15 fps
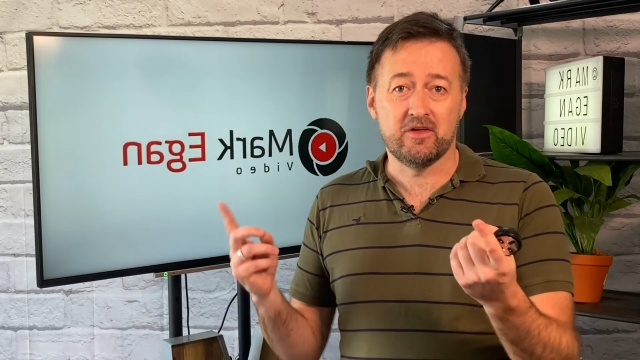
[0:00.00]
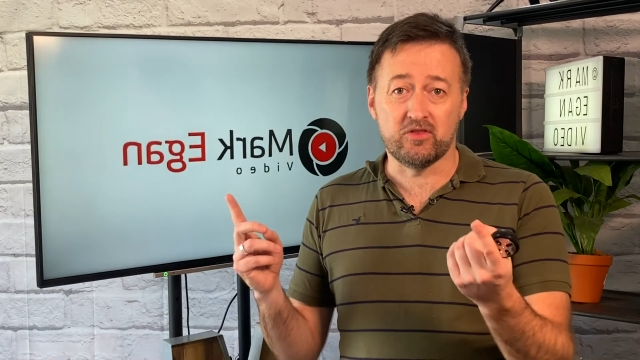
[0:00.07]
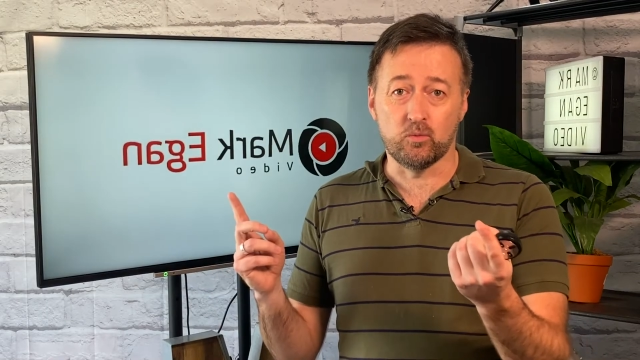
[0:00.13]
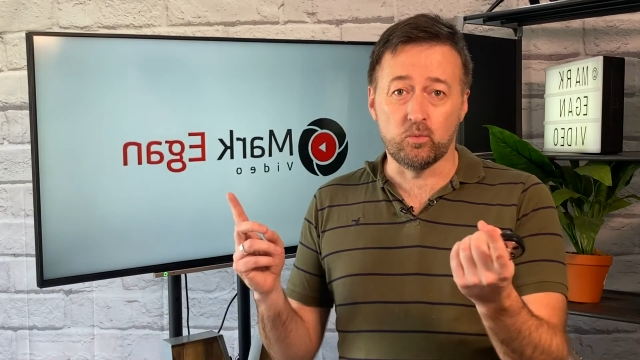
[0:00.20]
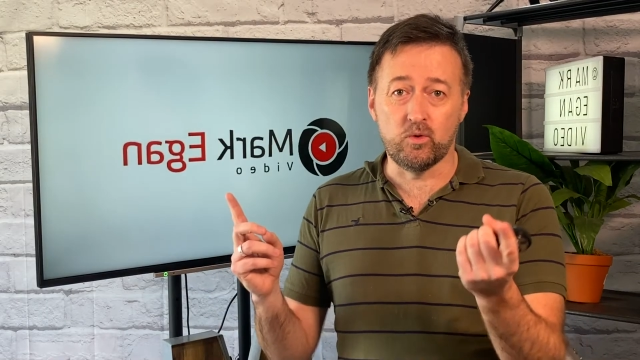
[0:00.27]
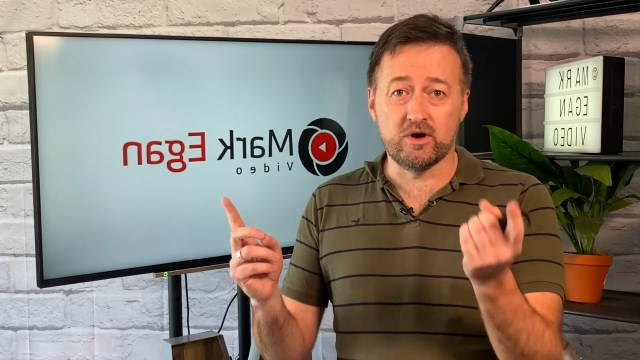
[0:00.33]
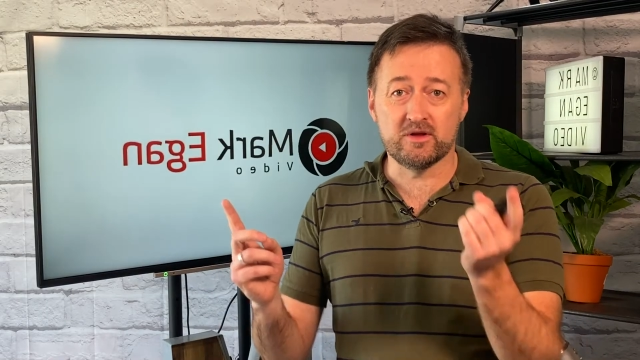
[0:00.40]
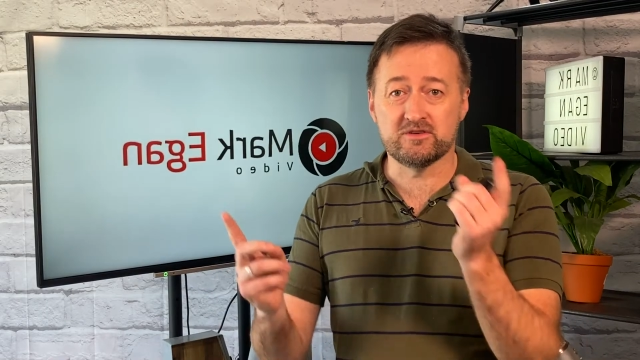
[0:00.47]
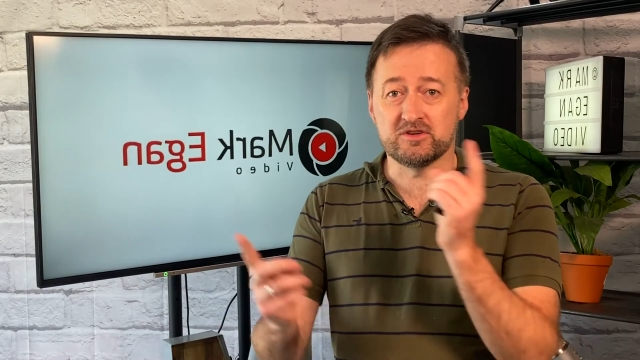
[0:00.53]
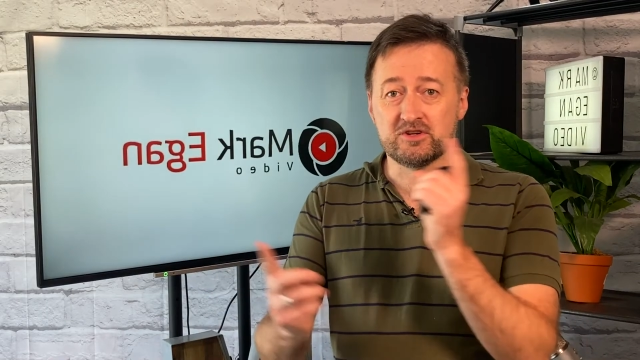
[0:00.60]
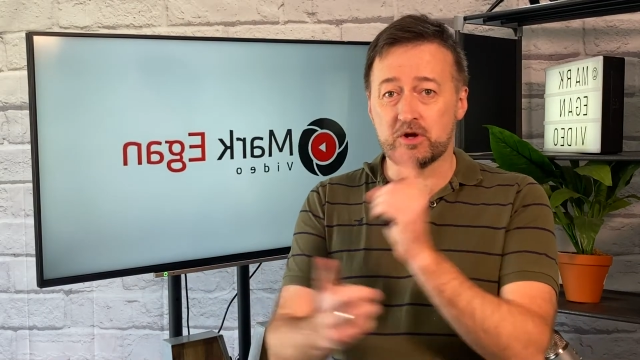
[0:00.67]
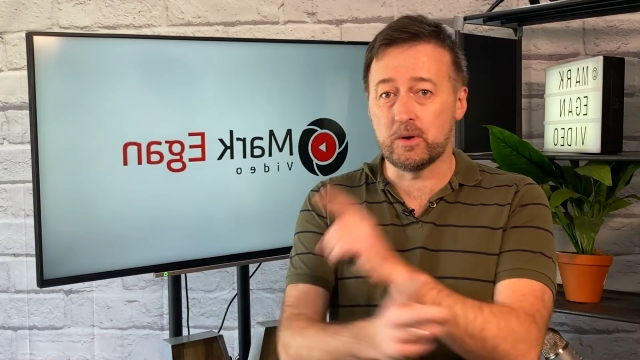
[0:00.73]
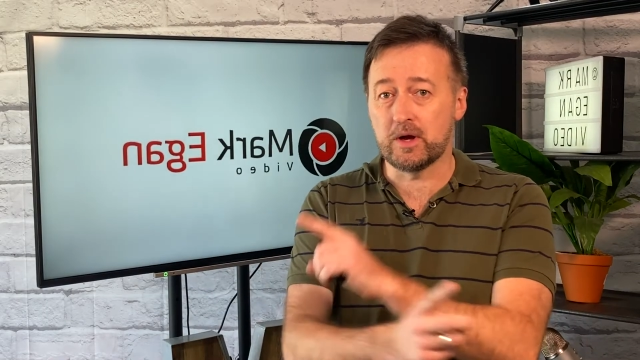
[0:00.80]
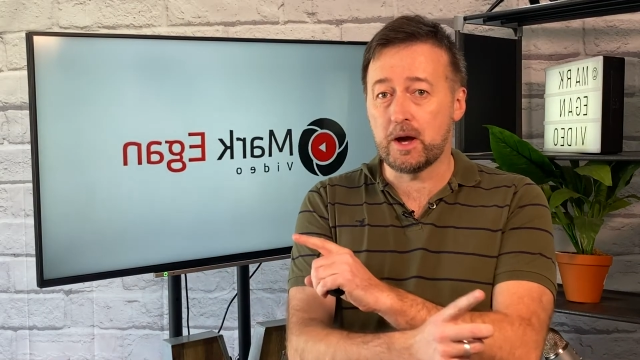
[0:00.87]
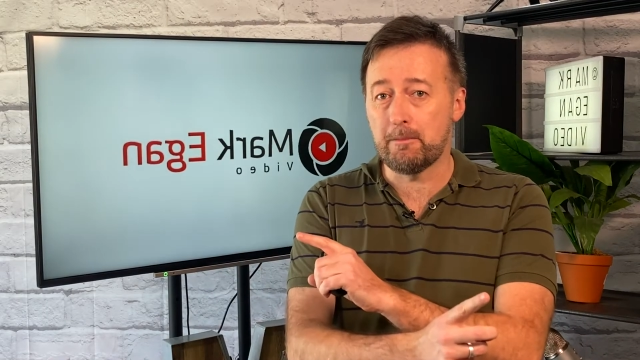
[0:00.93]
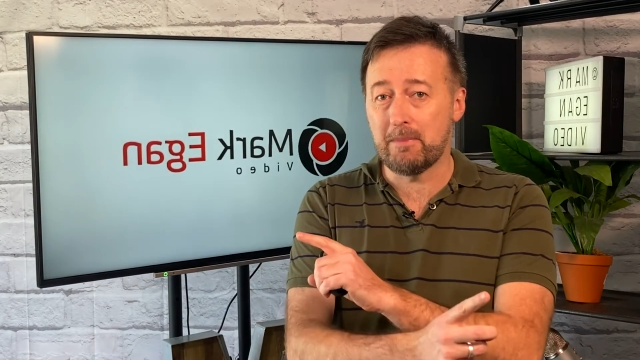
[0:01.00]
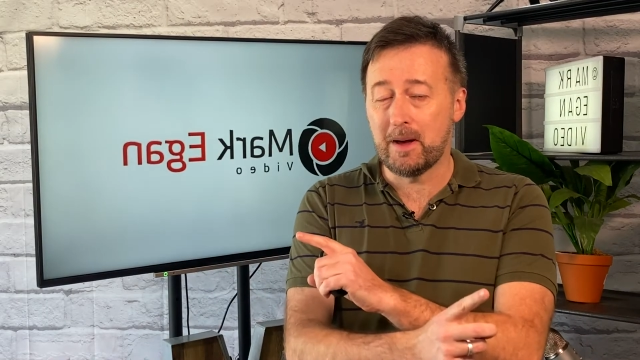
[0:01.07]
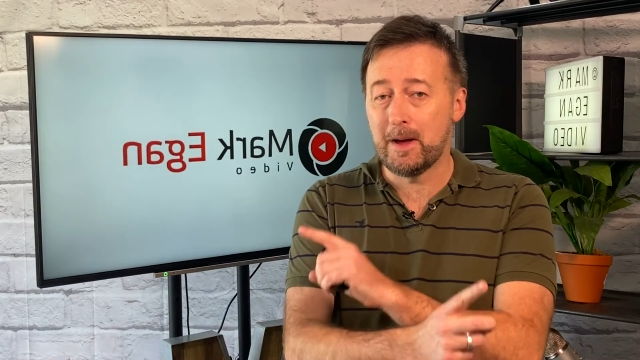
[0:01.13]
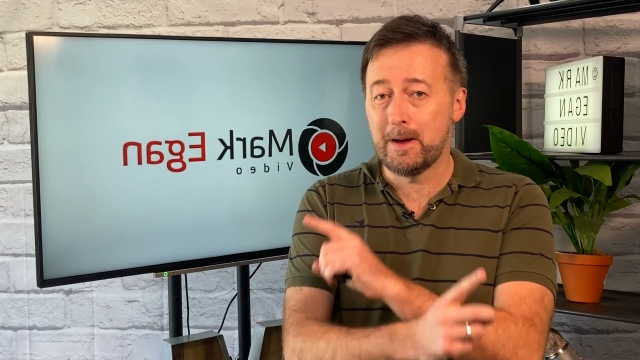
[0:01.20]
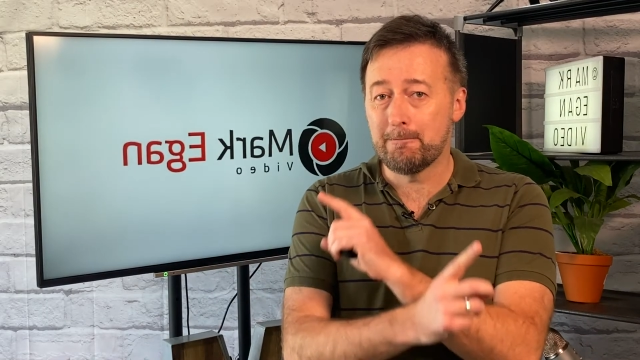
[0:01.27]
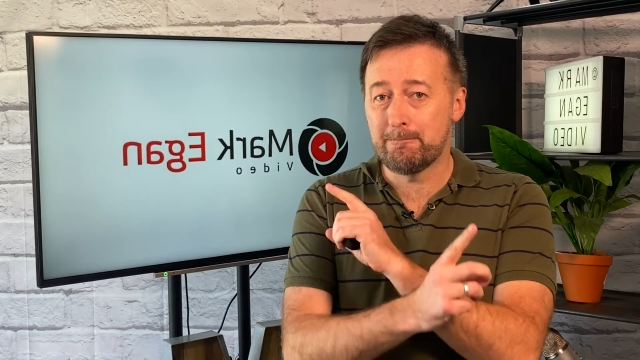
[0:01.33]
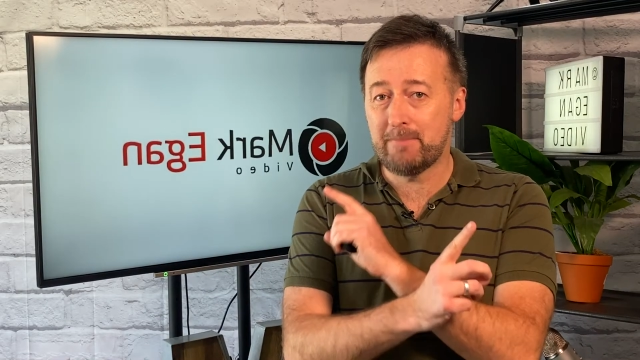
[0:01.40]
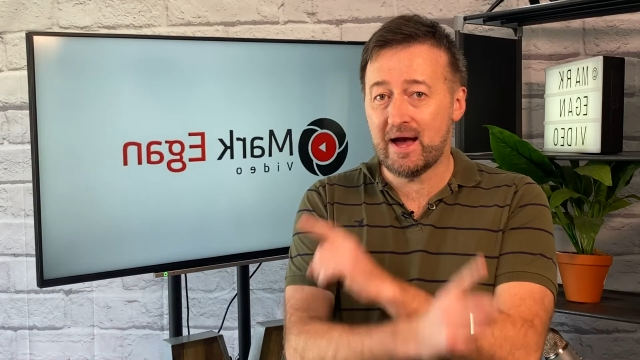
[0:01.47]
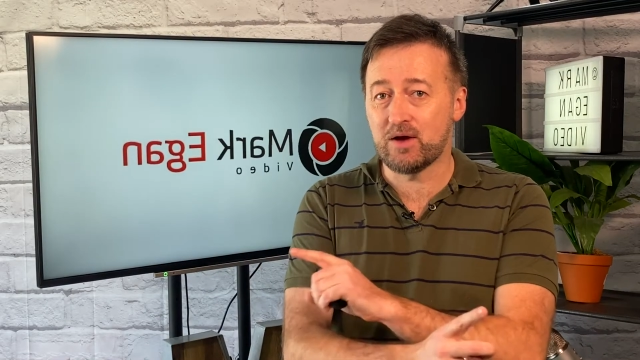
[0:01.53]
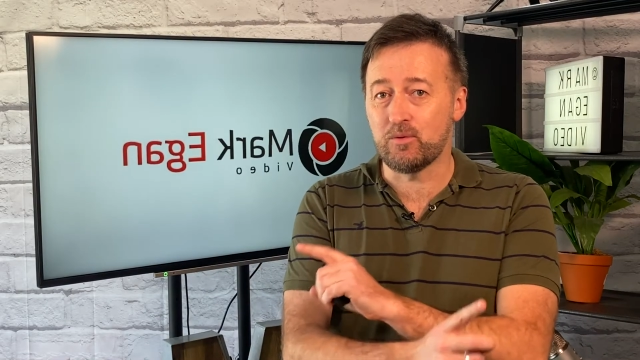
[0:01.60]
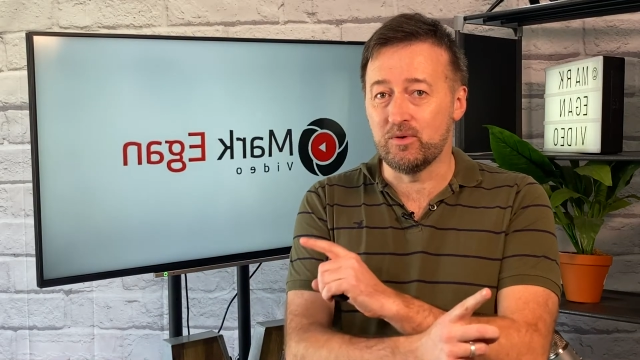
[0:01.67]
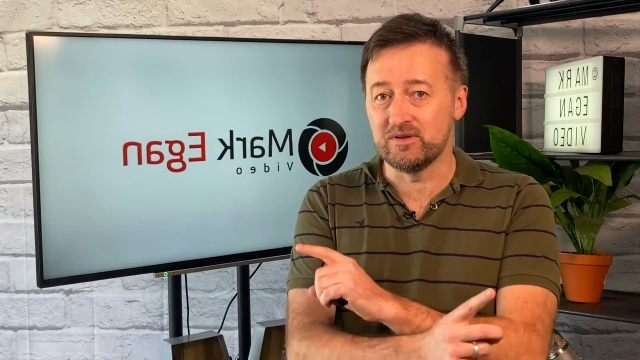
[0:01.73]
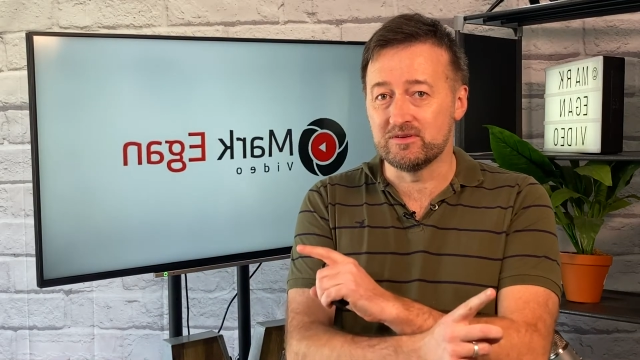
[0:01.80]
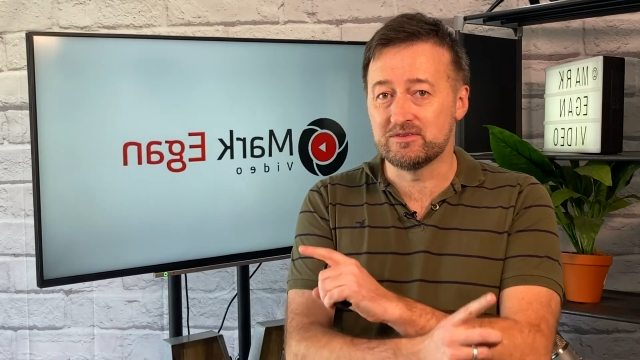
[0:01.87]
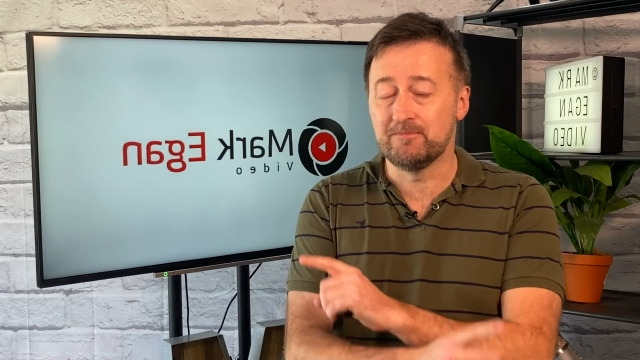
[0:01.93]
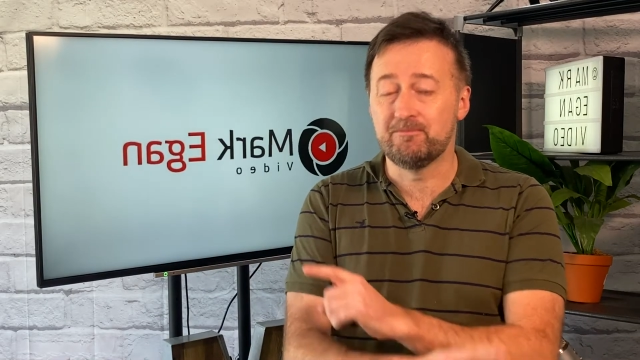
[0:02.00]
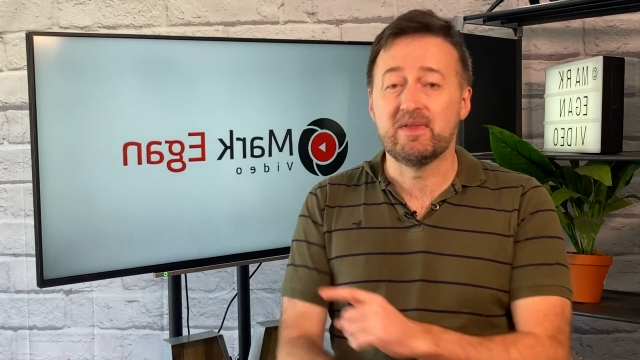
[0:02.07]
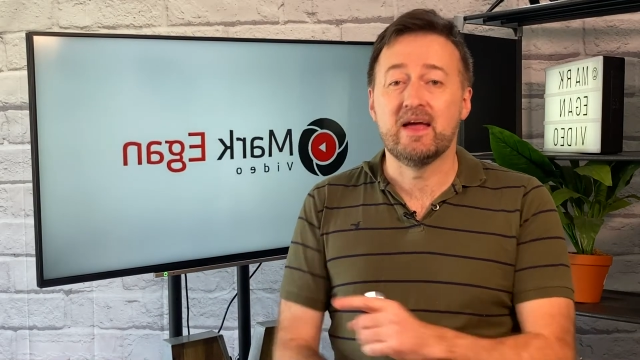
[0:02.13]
the words are showing up backwards.